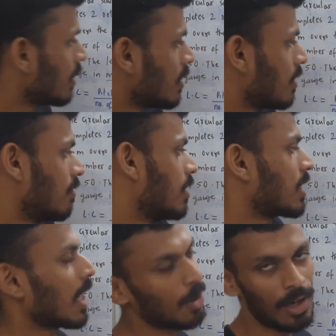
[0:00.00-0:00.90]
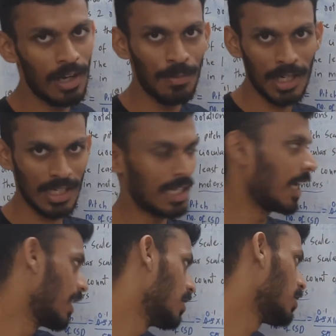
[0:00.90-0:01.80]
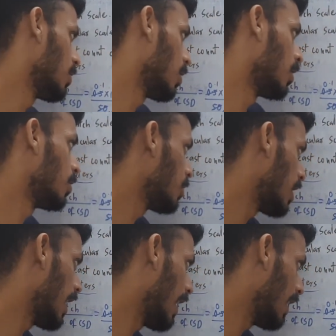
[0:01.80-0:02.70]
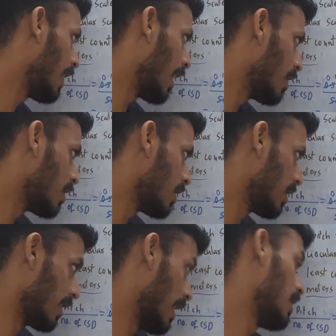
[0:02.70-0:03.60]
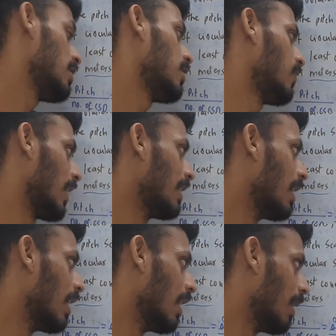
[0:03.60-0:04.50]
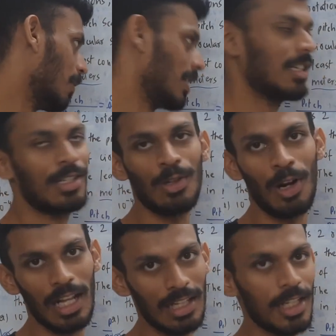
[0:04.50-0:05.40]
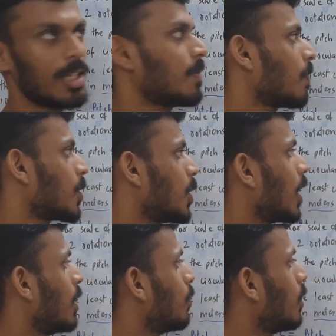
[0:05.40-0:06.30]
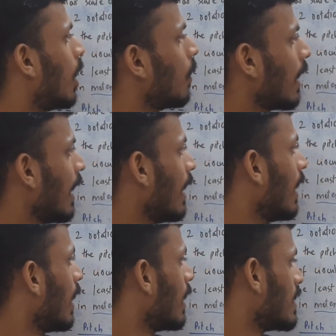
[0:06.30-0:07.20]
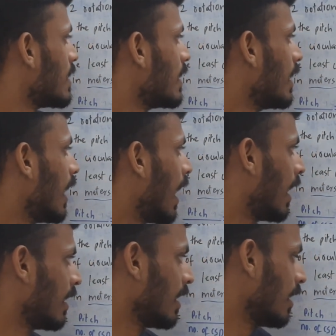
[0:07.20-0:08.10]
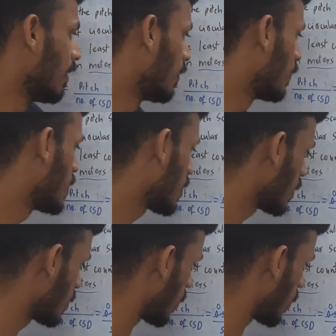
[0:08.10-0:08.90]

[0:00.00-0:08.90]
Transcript: this is this cannot represent energy. Or you are adding energy. This is energy, fine, but this is not energy. So you can rule out A C and E which is